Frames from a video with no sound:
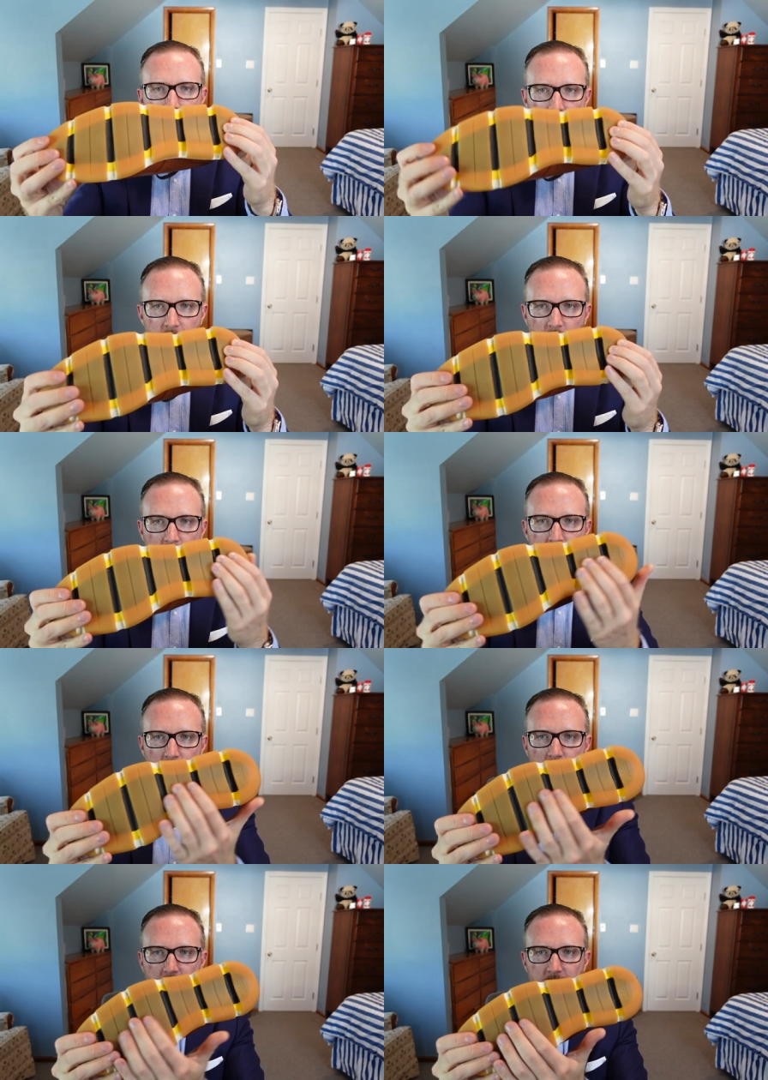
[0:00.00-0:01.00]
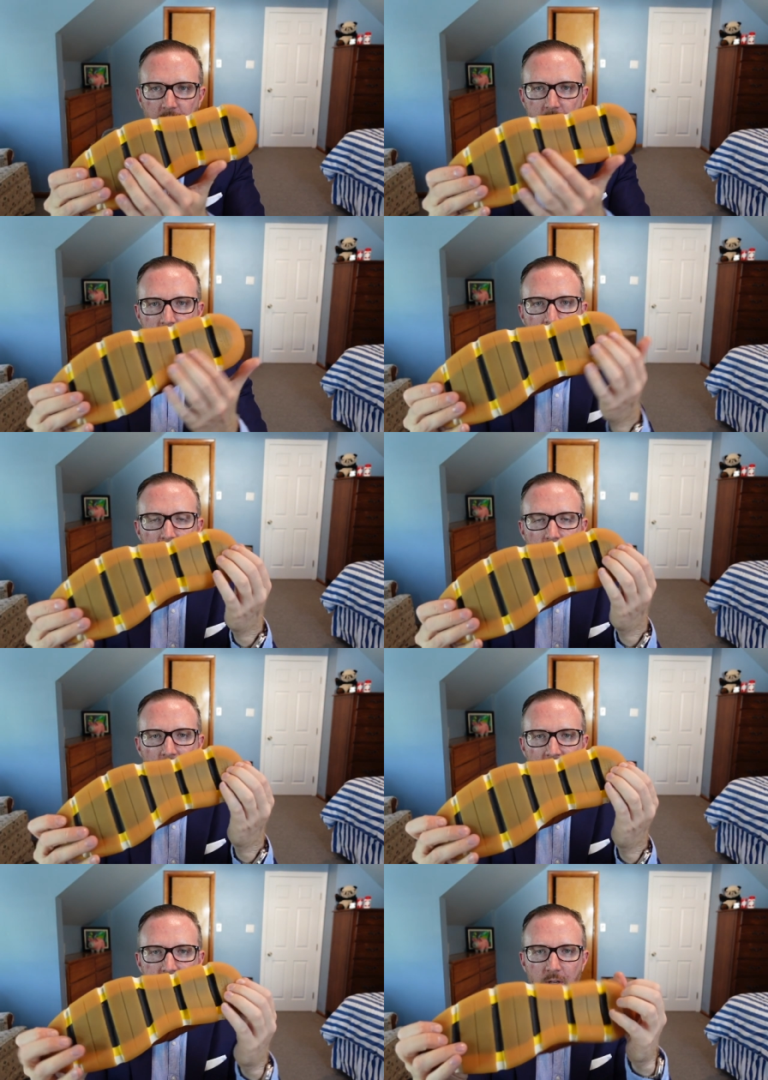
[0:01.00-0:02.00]
Here it looks like you
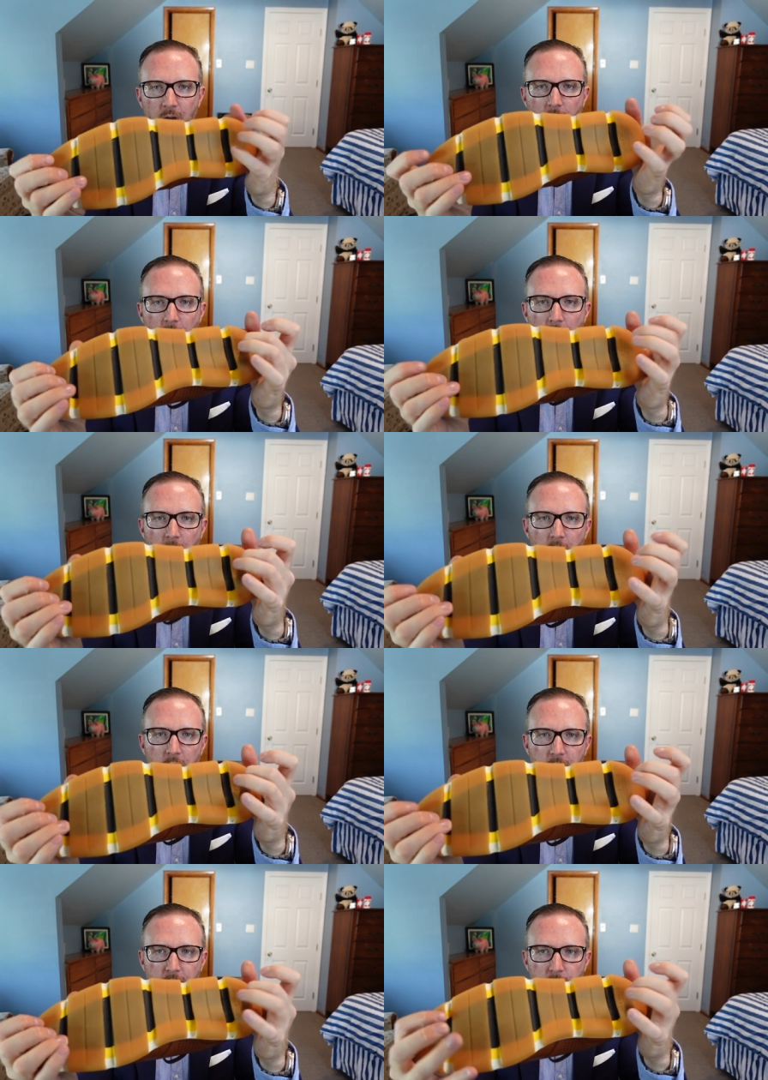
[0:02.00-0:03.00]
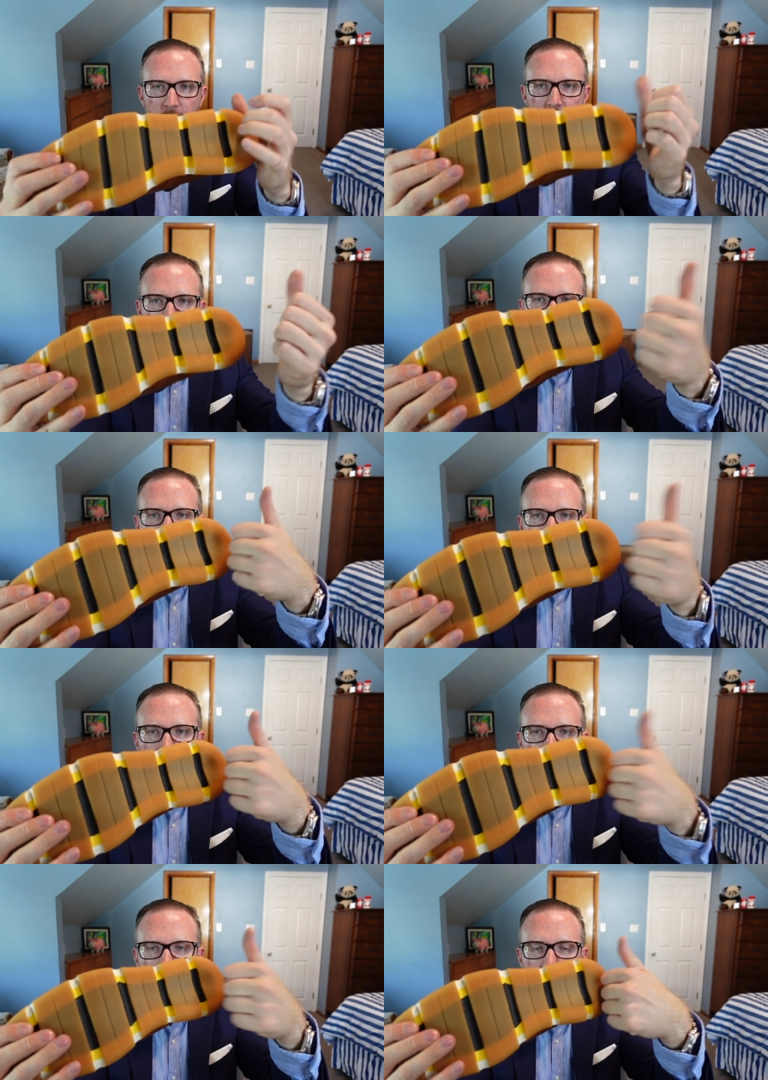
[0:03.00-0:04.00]
have it all through here, and this
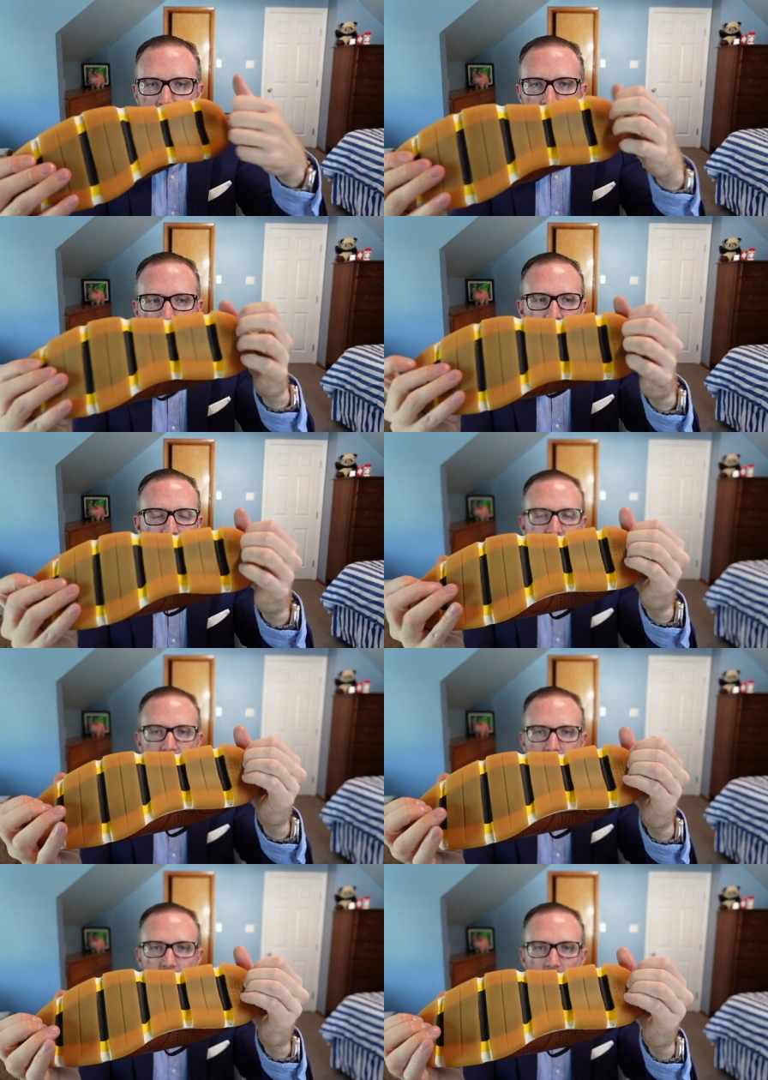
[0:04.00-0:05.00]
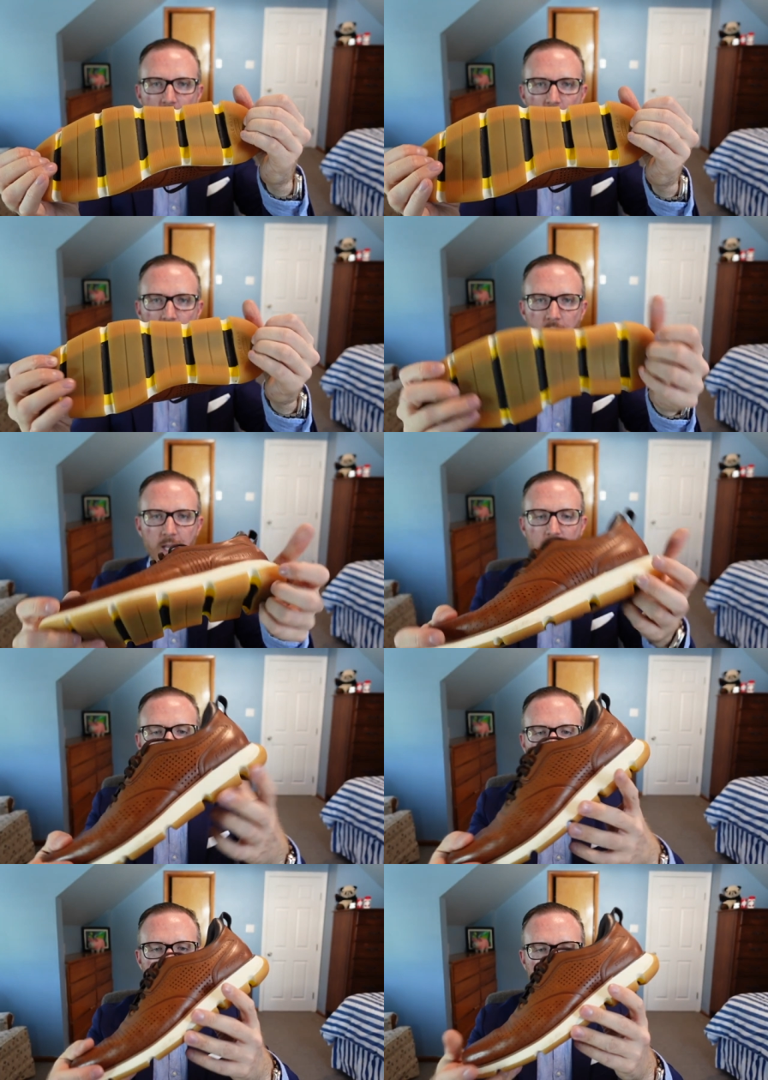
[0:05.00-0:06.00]
rubber, very hard. I
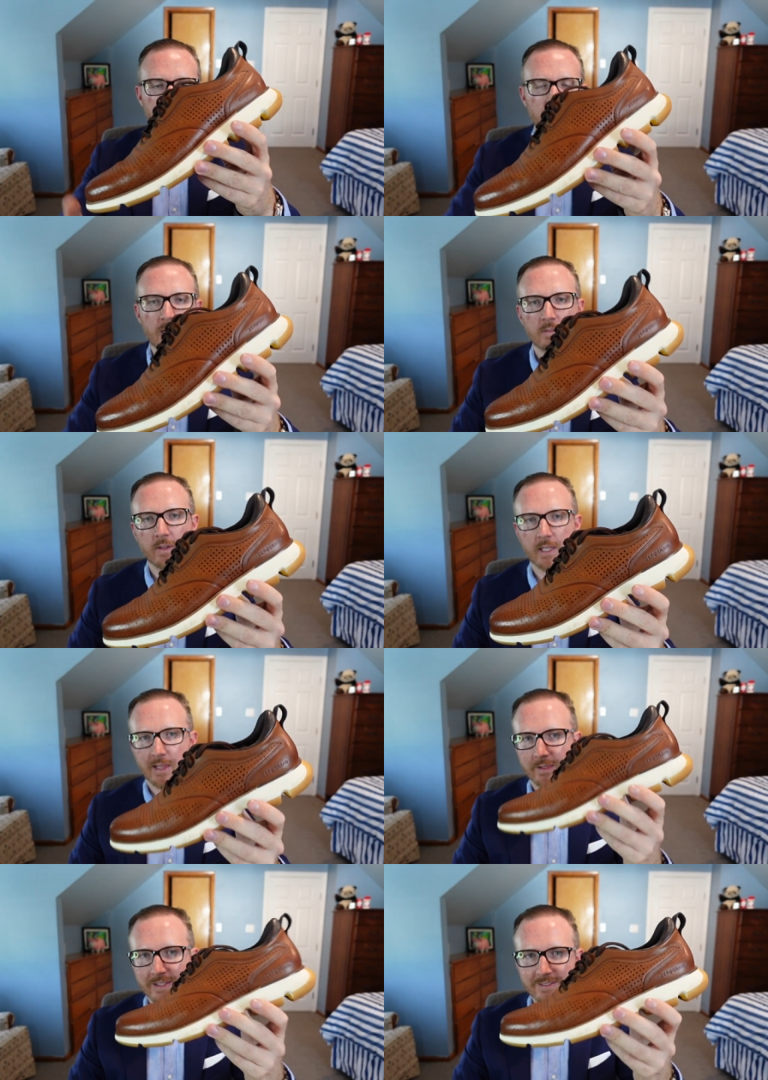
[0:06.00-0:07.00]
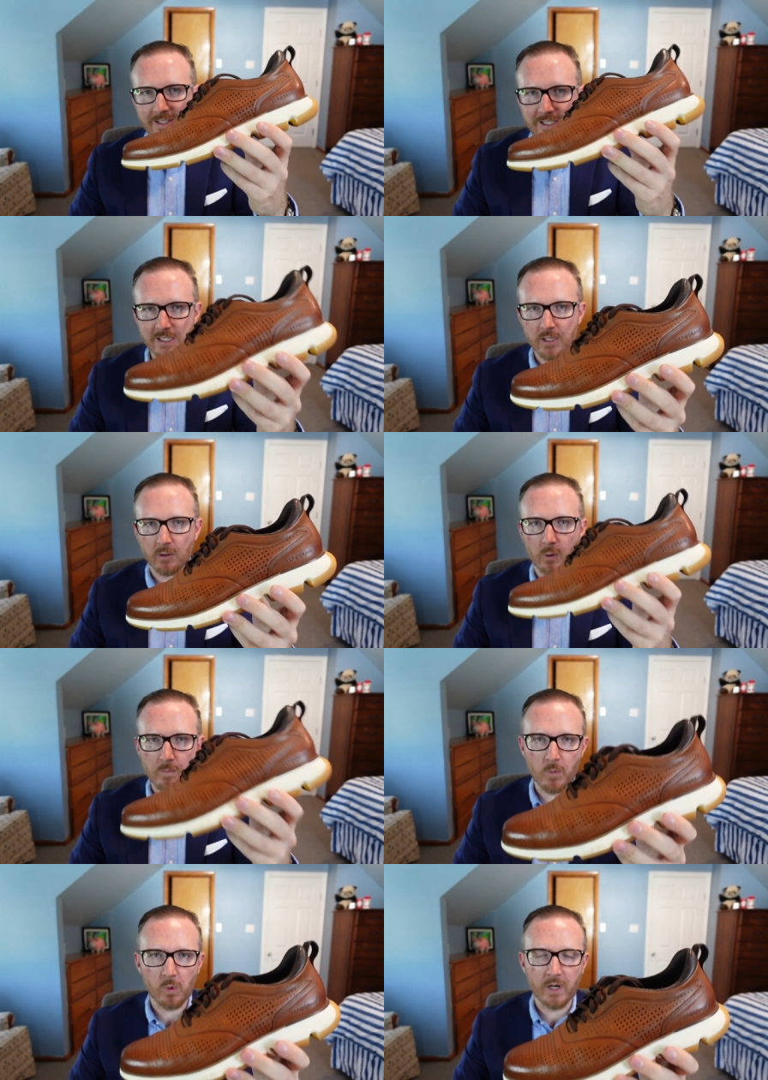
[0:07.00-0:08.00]
wouldn't be surprised if I get at least a year or
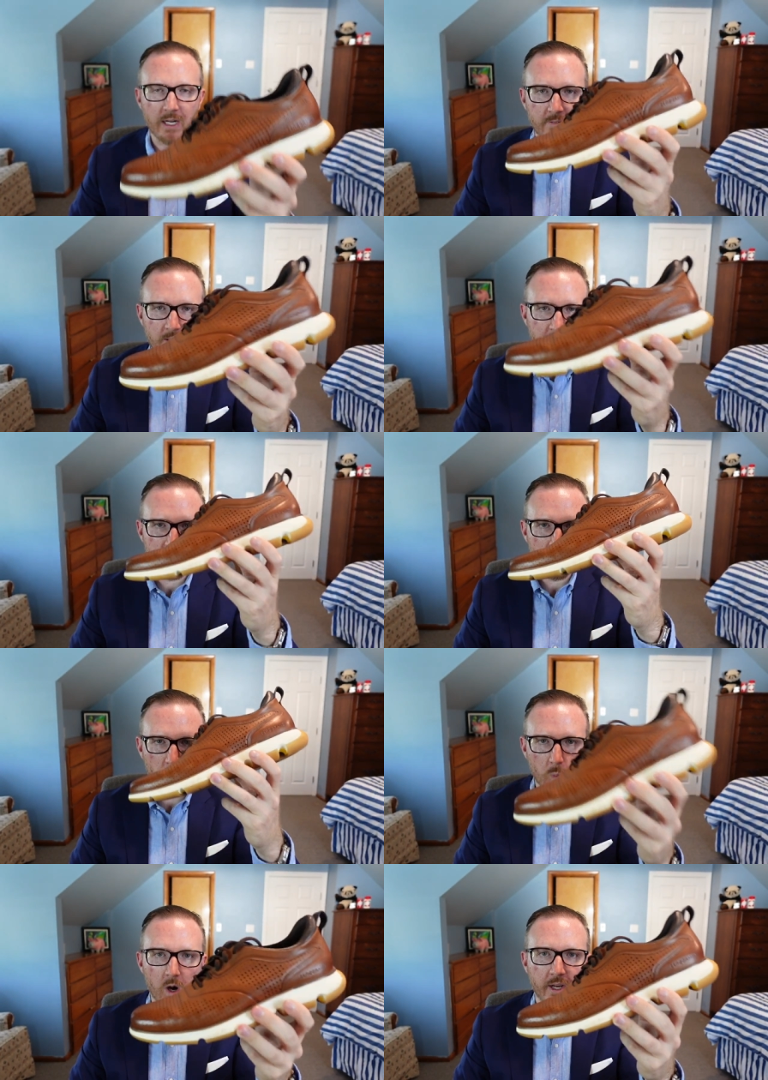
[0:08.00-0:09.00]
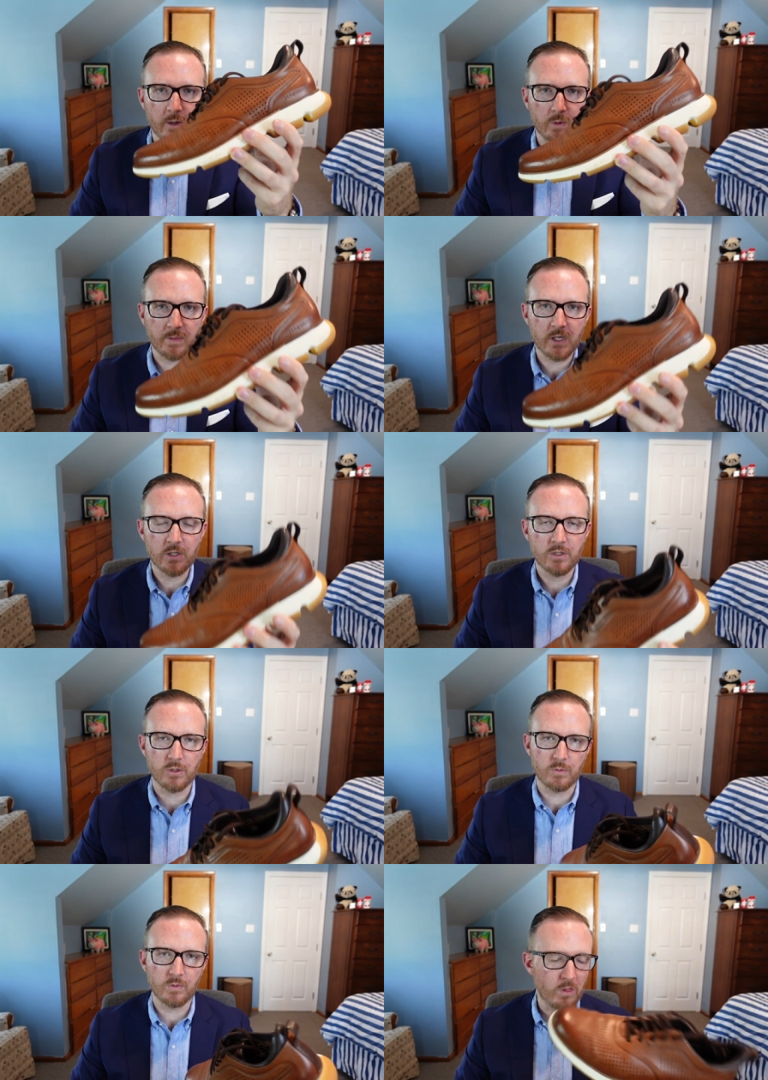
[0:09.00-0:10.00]
more out of heavy walking with these
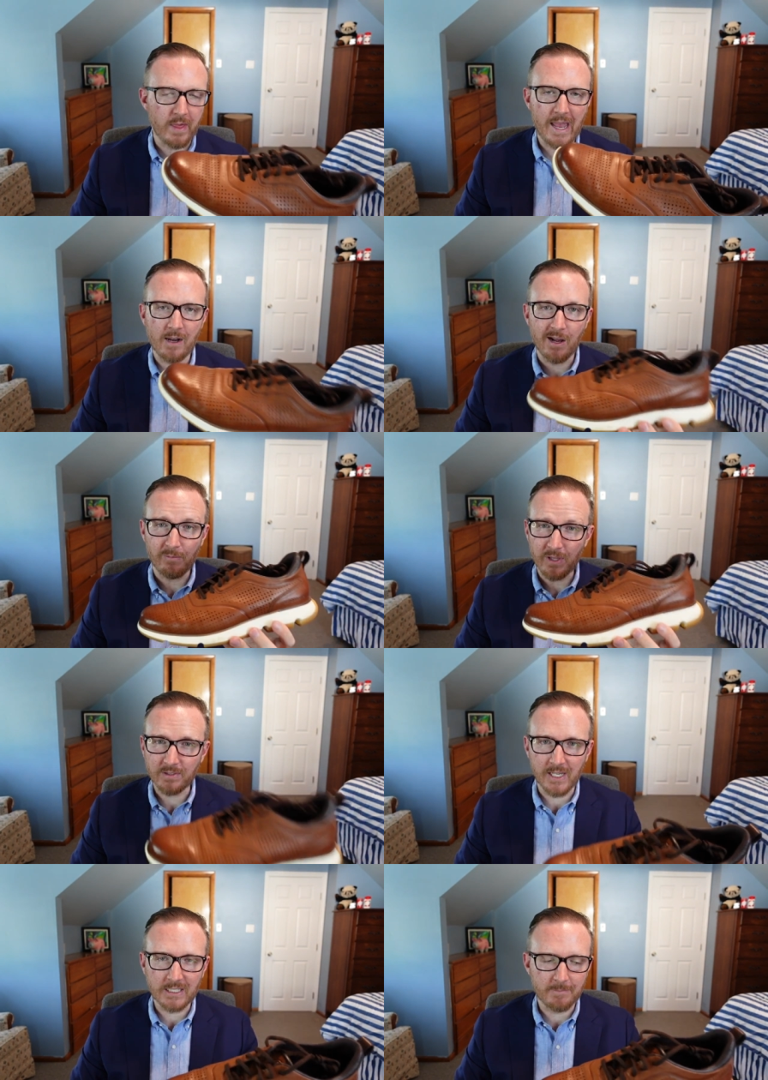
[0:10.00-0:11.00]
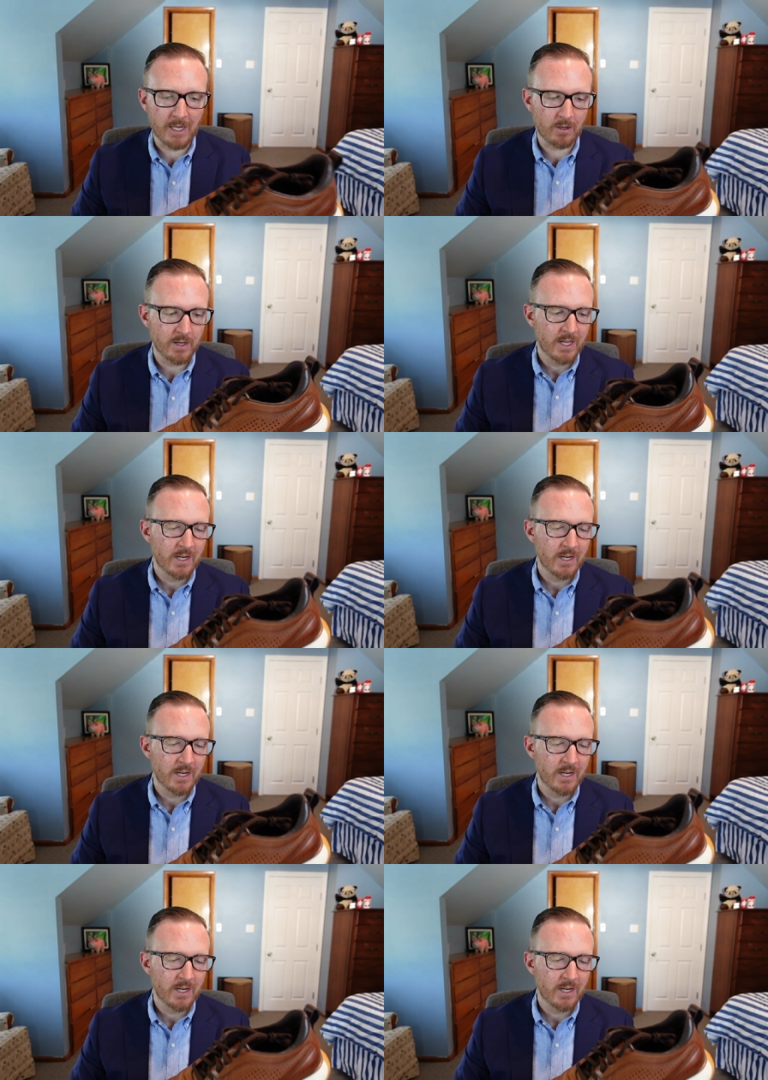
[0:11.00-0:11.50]
shoes. That I'm really psyched about.